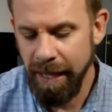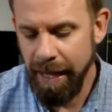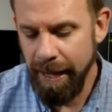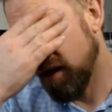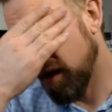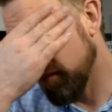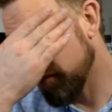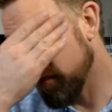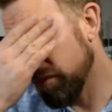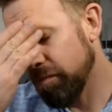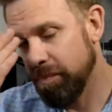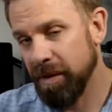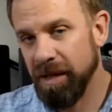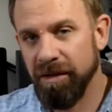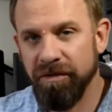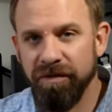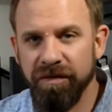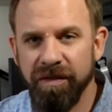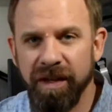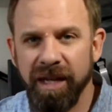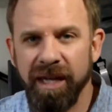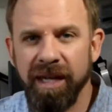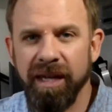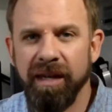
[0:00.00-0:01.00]
I'm a big
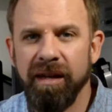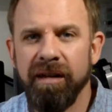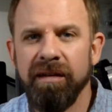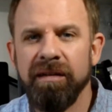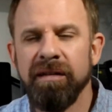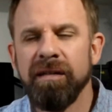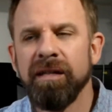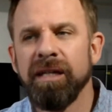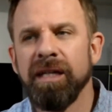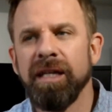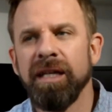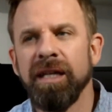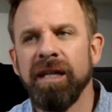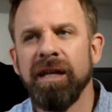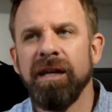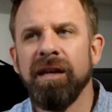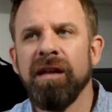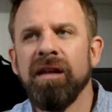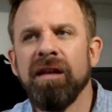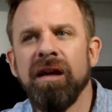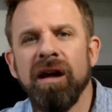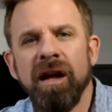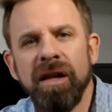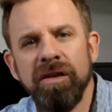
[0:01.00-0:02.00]
fan
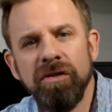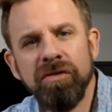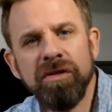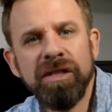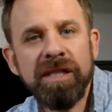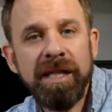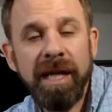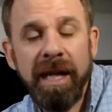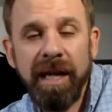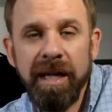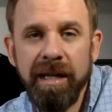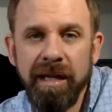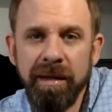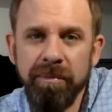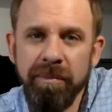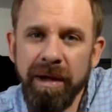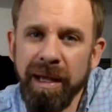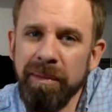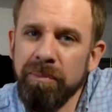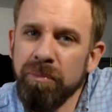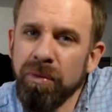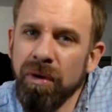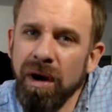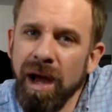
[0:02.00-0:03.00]
in understanding
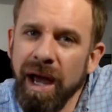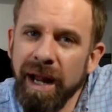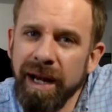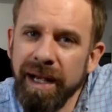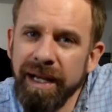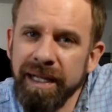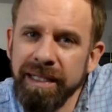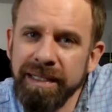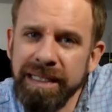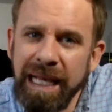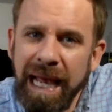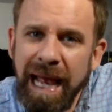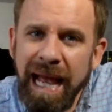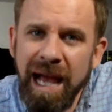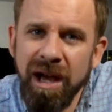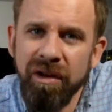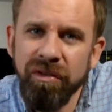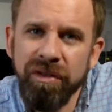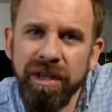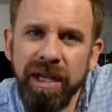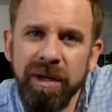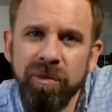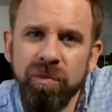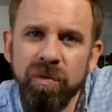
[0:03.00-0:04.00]
my products,
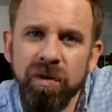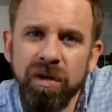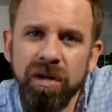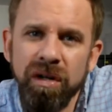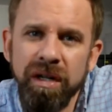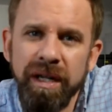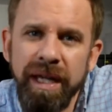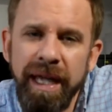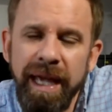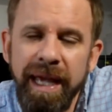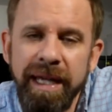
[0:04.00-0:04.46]
how they work,